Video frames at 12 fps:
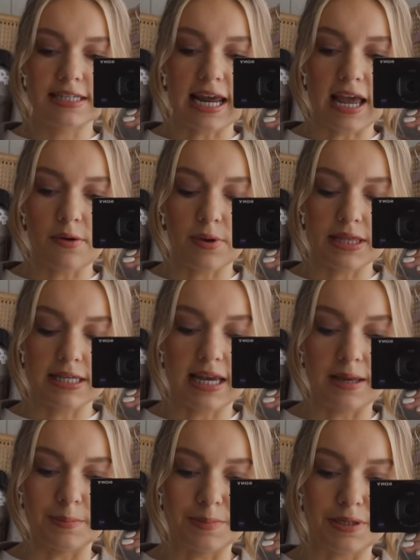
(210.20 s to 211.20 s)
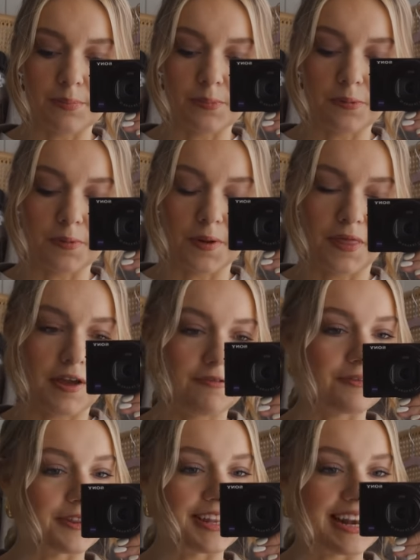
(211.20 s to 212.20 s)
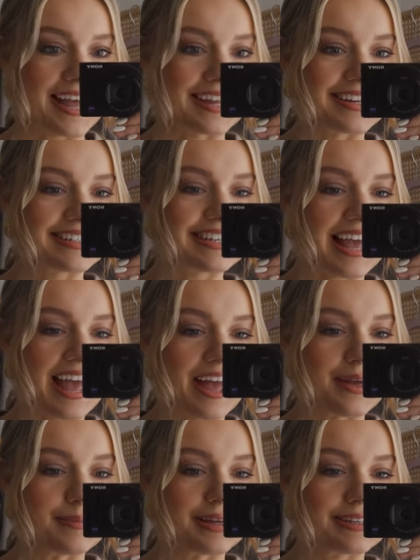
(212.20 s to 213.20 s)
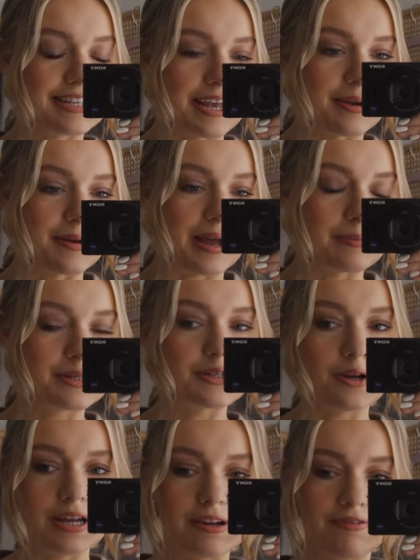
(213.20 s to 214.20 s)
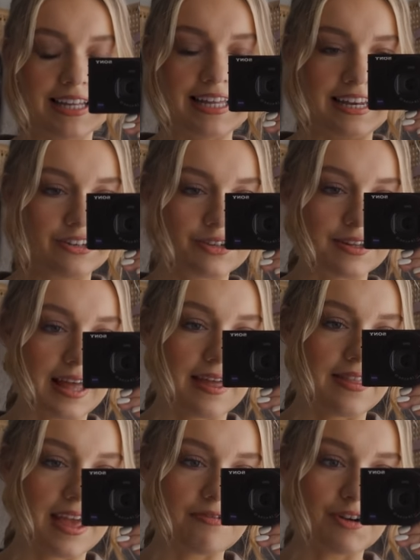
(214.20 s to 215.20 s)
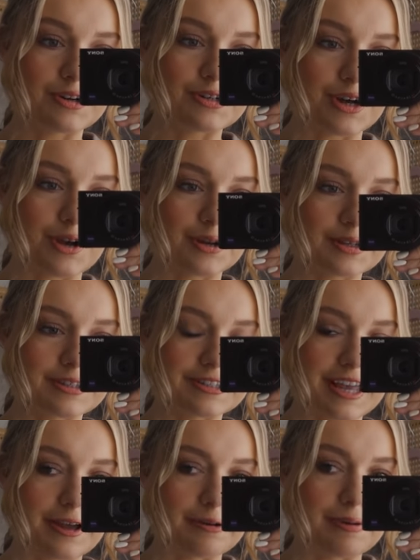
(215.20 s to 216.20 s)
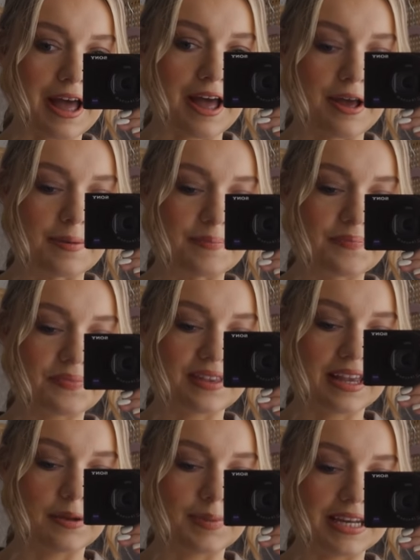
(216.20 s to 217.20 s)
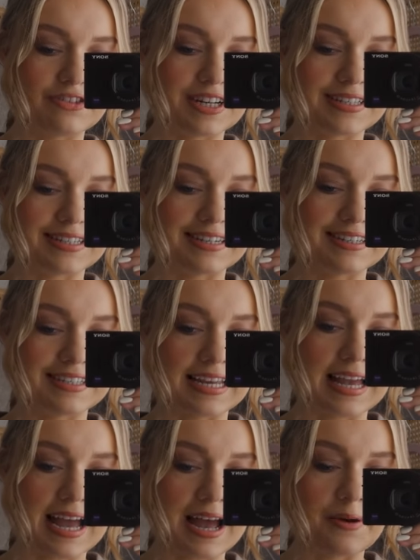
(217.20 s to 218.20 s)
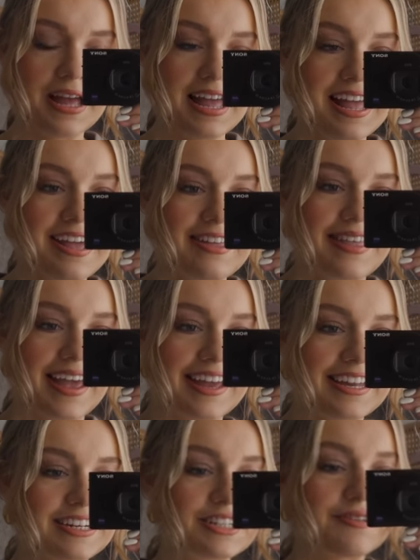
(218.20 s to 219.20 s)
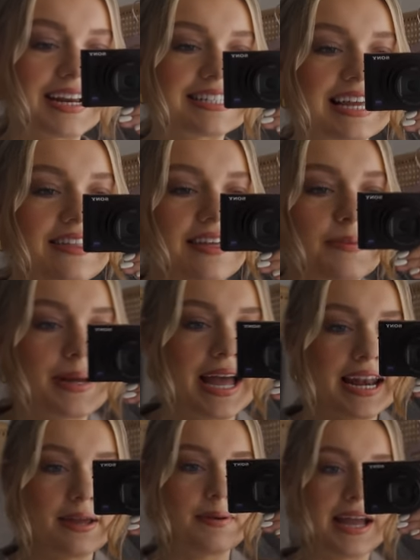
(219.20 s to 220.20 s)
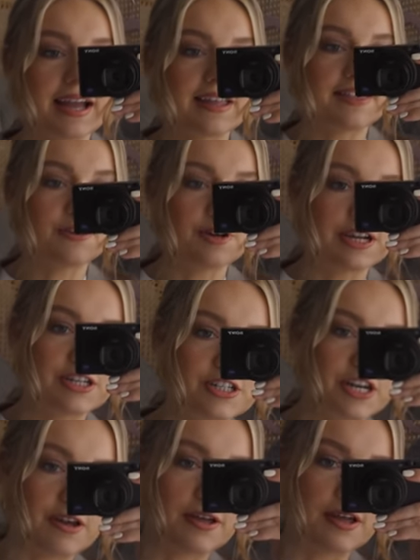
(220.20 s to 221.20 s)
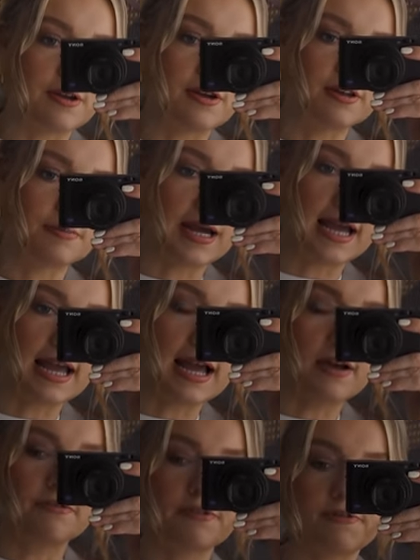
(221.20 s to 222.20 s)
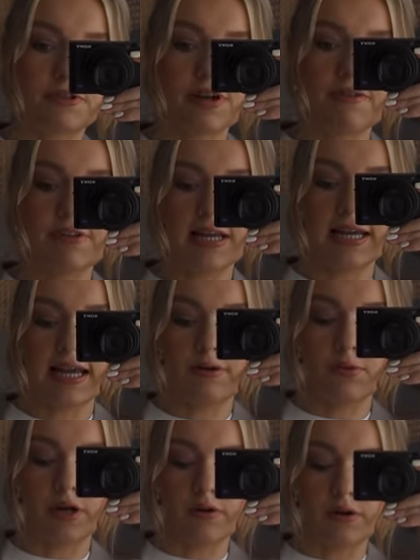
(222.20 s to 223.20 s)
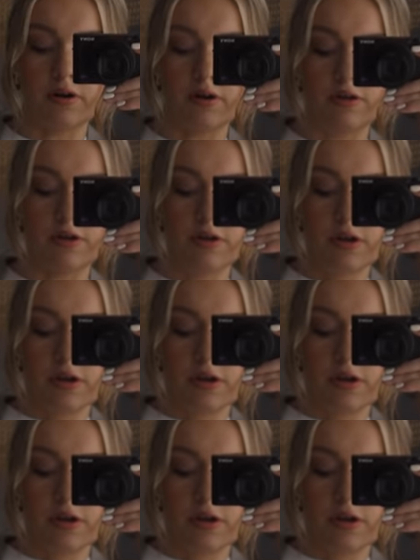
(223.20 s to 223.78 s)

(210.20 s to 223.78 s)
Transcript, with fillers: to stay with Tim's brother for the night. Um, so I'm sure he'll really enjoy that. They've got a dog, so um, it'll be interesting to see how they interact together. But anyway, I thought I'd show you my outfit for traveling in. We're going on